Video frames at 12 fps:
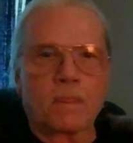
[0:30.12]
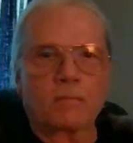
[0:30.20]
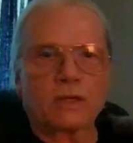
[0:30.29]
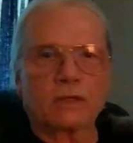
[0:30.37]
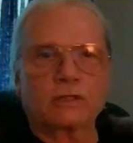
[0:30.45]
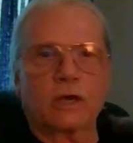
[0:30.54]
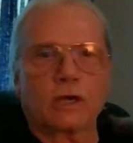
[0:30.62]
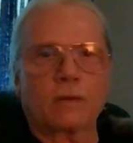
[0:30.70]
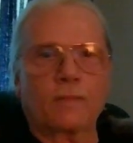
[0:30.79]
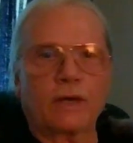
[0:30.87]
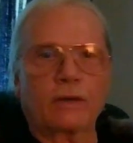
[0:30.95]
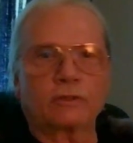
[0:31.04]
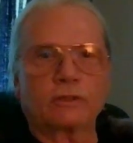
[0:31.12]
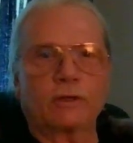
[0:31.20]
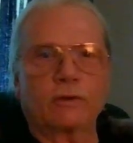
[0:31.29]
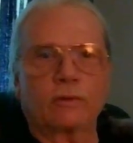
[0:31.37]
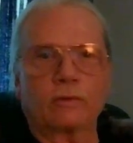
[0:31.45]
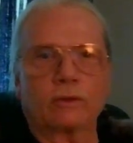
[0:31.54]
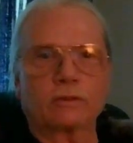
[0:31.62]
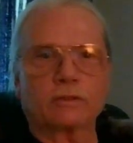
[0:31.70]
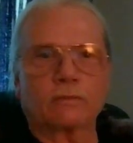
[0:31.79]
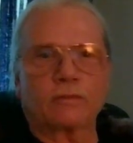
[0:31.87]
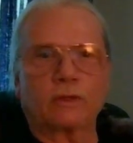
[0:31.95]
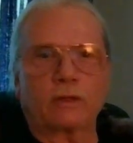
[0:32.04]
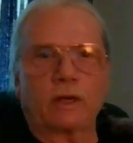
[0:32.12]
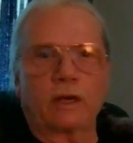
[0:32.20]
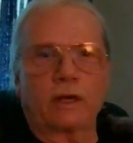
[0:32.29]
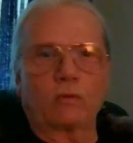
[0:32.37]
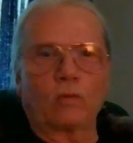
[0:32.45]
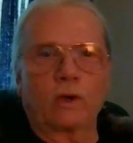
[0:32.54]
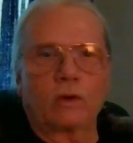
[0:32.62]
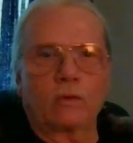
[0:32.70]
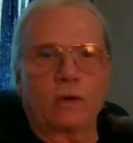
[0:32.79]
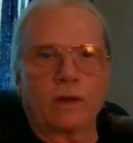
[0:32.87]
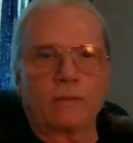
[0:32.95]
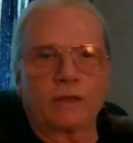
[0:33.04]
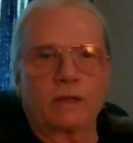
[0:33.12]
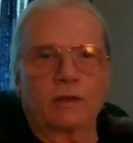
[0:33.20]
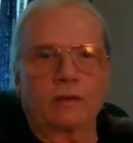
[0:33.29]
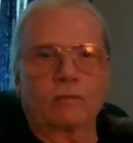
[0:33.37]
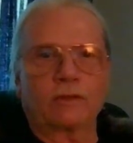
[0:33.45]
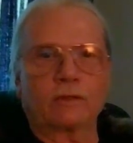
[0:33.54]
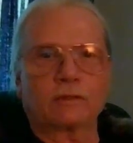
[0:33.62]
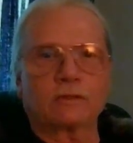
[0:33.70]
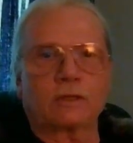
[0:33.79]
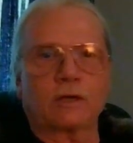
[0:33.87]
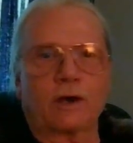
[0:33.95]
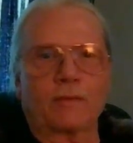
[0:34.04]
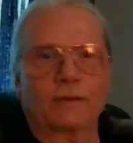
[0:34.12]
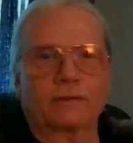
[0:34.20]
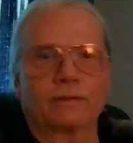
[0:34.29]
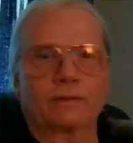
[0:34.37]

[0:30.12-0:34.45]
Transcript: I'm going to talk about terrorism today. Where do I begin with this topic?